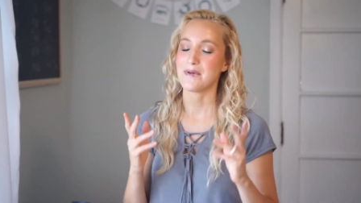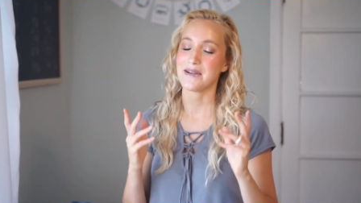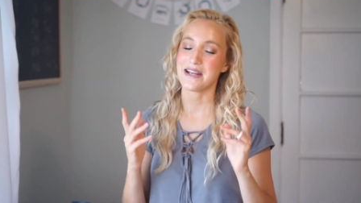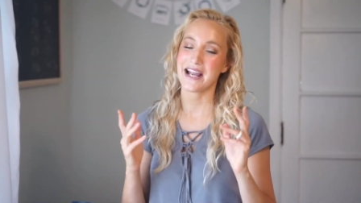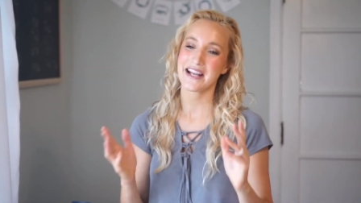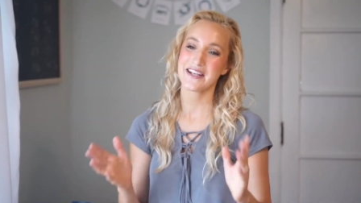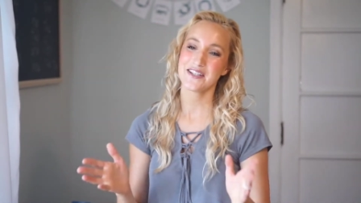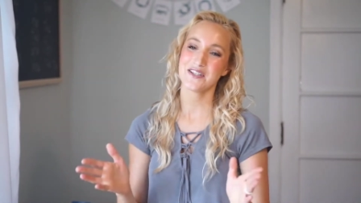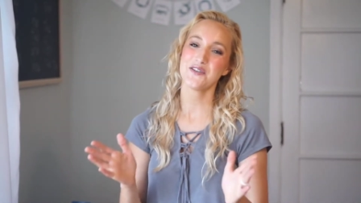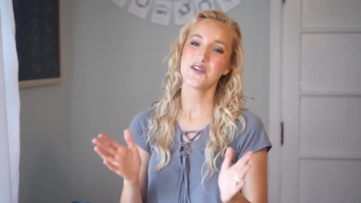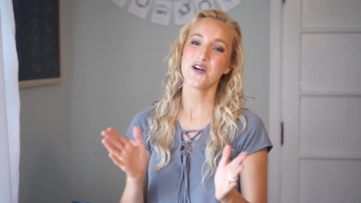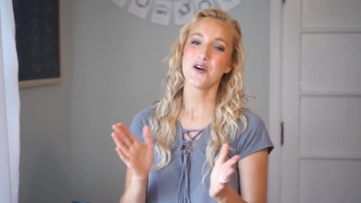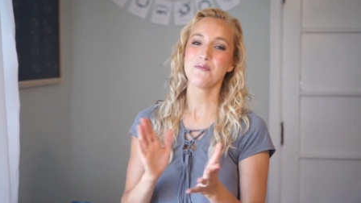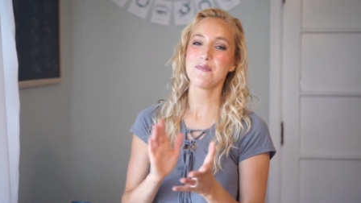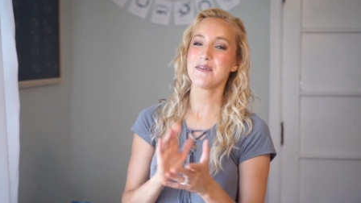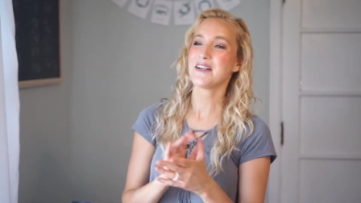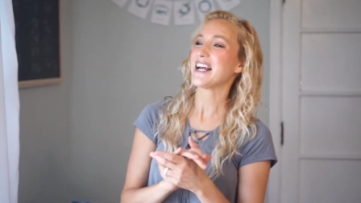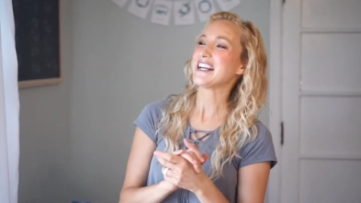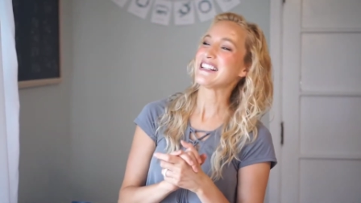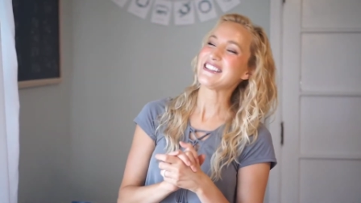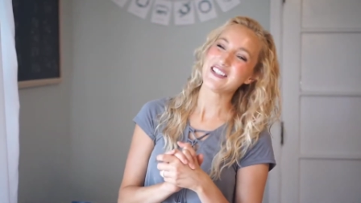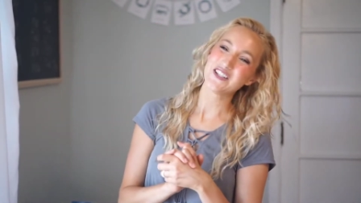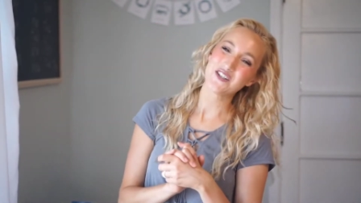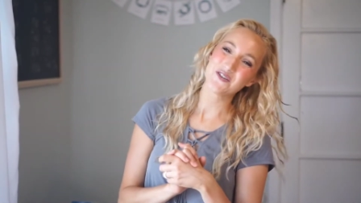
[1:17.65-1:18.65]
But yeah, I do hope you
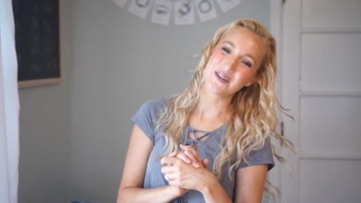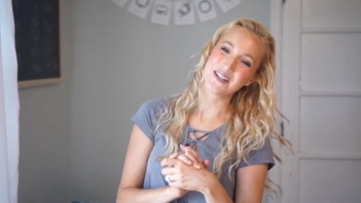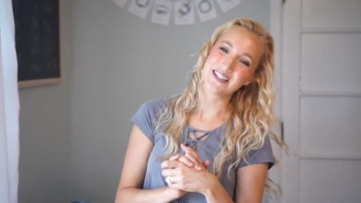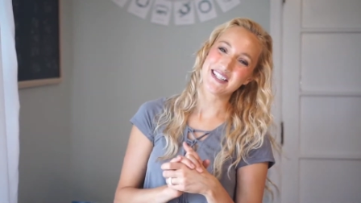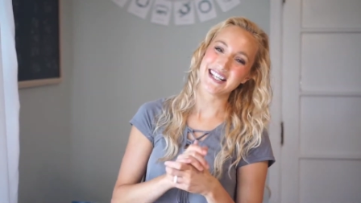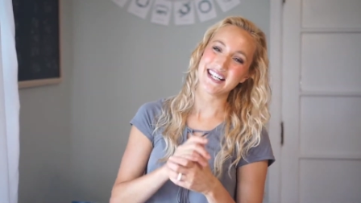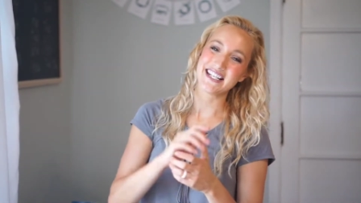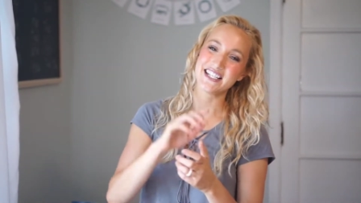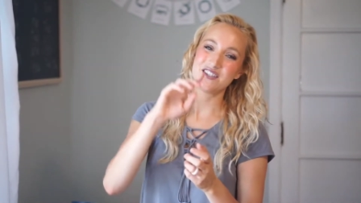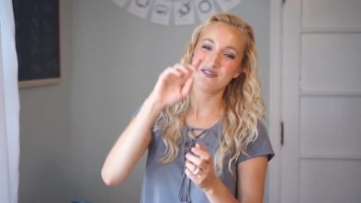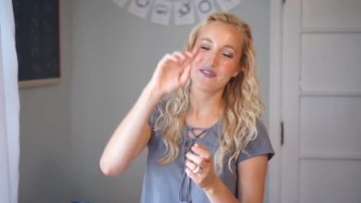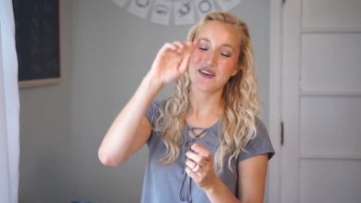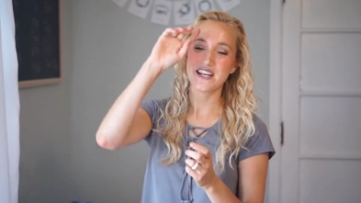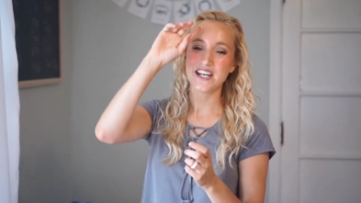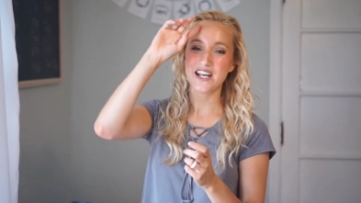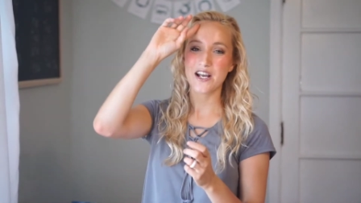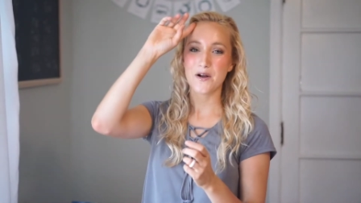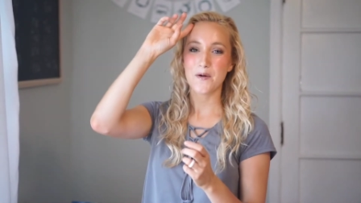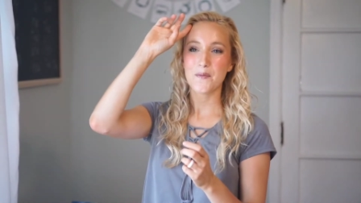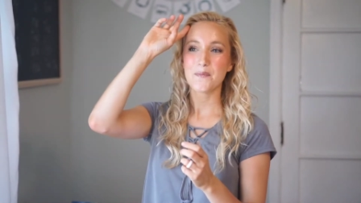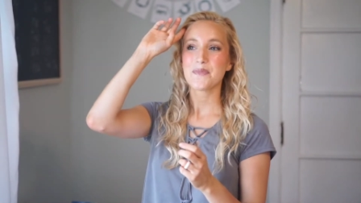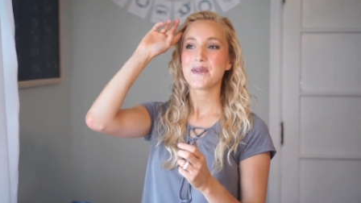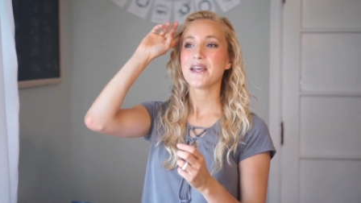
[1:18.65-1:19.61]
guys enjoyed today's video,